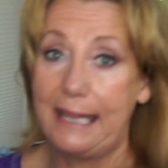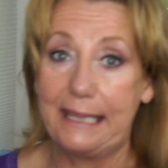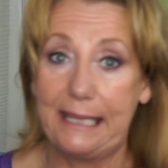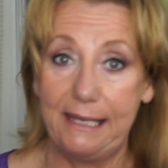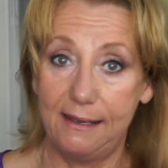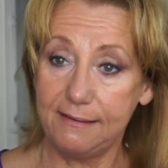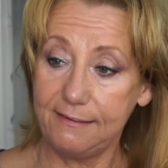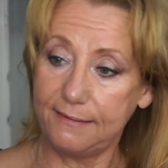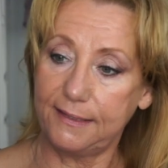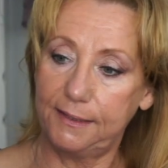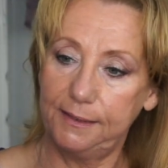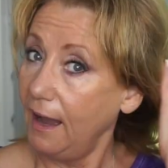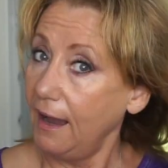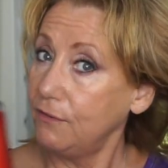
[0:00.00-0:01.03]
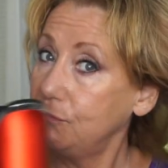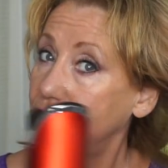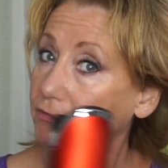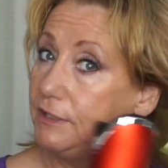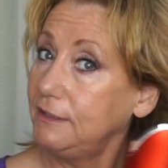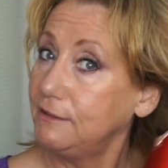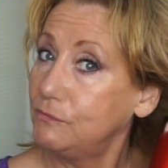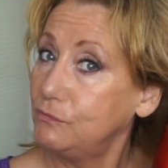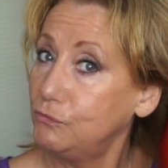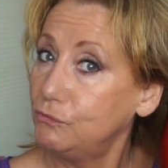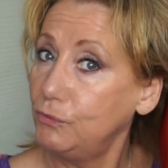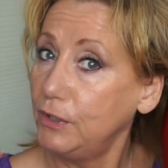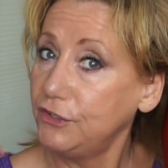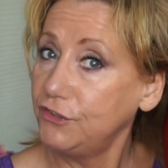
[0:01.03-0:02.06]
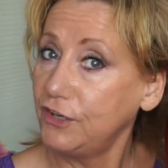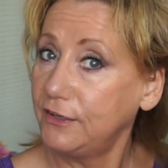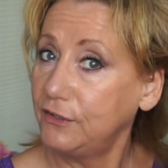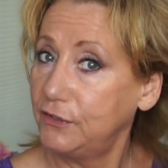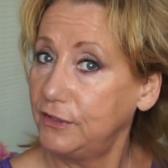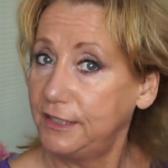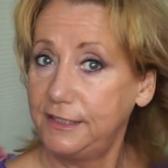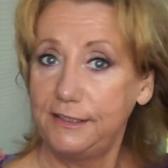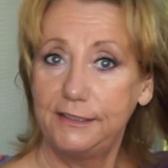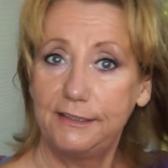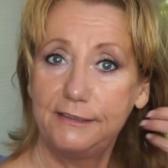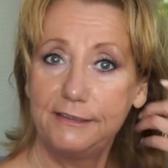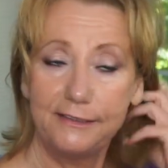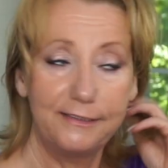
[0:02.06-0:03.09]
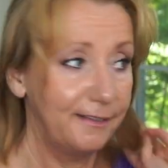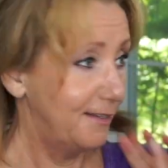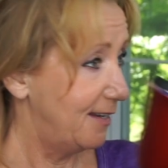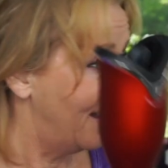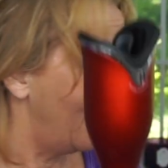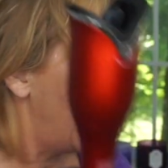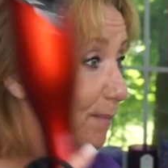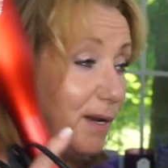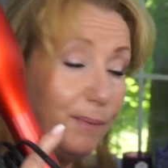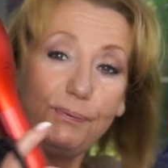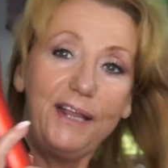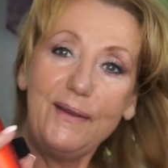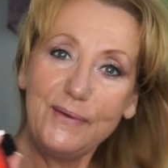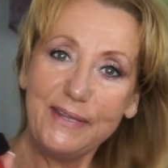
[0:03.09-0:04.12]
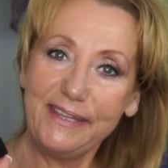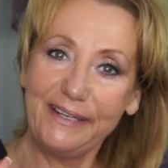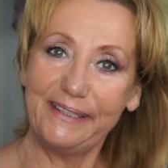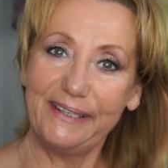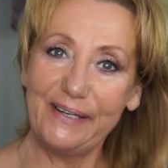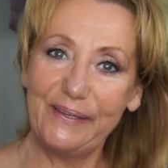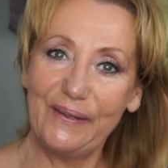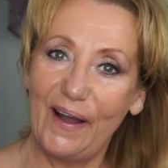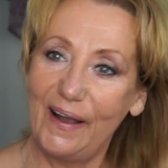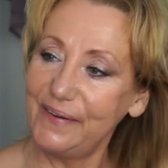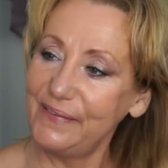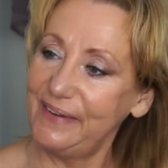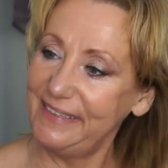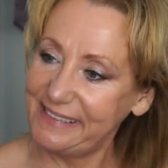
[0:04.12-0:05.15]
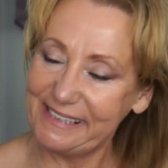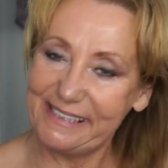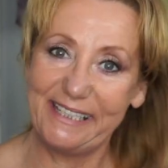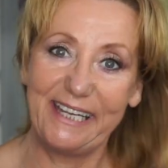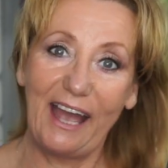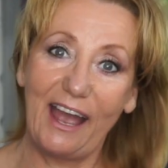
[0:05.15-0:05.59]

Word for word: And this, I really wish I could, I'm gonna play with it a little longer and see.